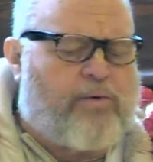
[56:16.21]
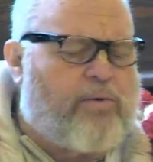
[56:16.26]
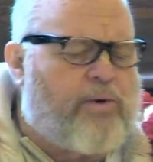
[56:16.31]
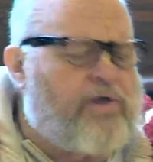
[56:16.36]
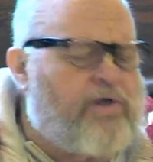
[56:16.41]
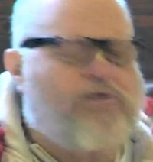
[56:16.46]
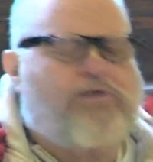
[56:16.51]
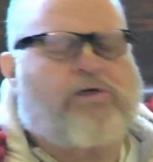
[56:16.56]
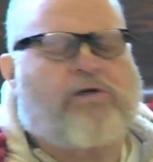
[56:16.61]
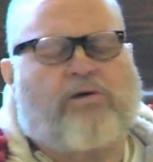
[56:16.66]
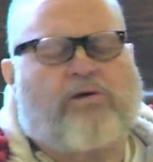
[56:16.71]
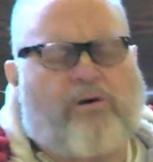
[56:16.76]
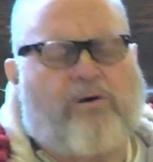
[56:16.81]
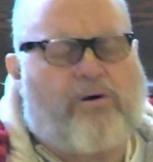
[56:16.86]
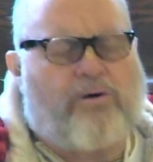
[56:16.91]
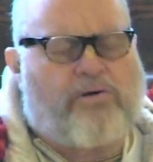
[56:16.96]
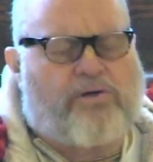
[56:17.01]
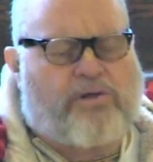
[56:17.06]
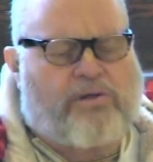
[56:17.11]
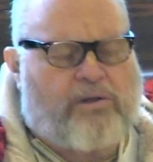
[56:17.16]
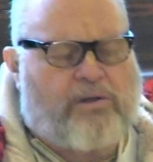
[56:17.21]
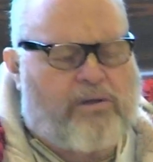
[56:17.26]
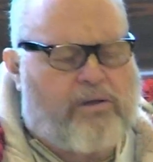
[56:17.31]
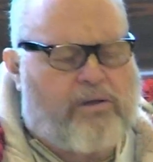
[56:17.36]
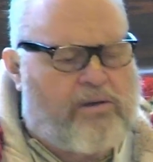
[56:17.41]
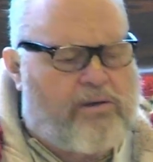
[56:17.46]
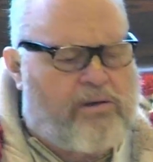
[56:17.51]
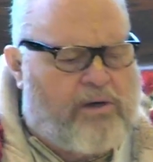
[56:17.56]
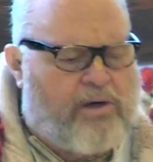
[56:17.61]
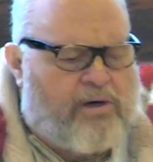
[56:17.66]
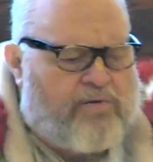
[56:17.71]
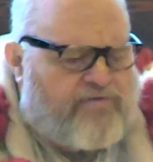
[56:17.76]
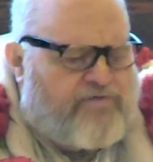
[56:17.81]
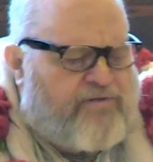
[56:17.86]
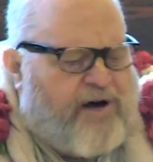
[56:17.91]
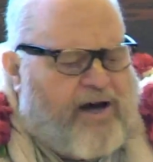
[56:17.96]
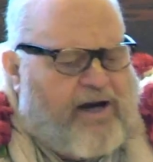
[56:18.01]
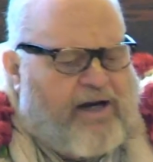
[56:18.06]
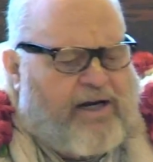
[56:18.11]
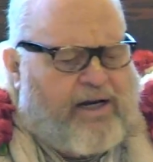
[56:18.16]
What is the use of
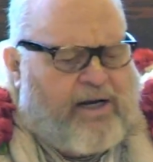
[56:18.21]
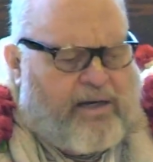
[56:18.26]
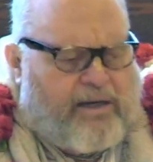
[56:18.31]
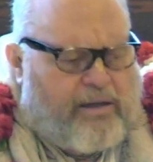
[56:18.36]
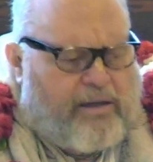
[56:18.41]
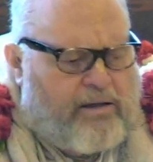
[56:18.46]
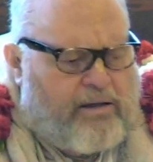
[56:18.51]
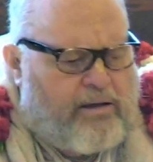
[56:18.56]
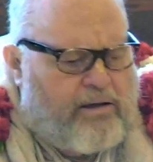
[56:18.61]
fighting?